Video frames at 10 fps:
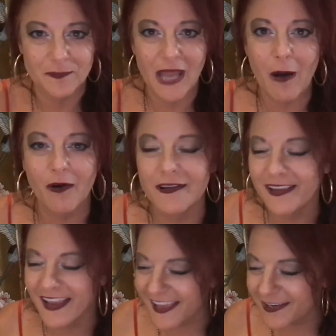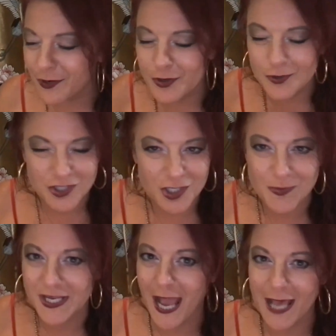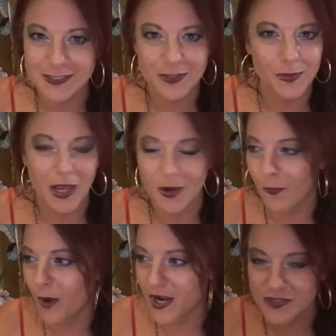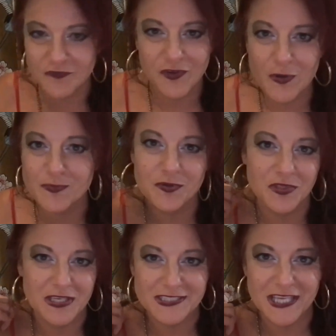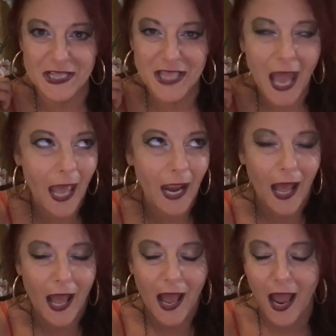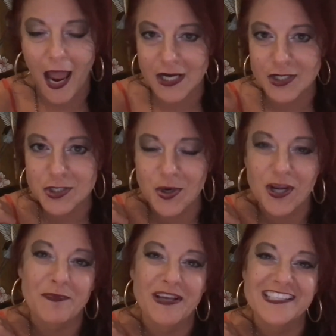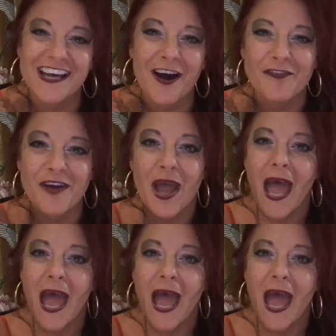Now, again, no judgment cast on like watching films or things like that. I enjoy it myself.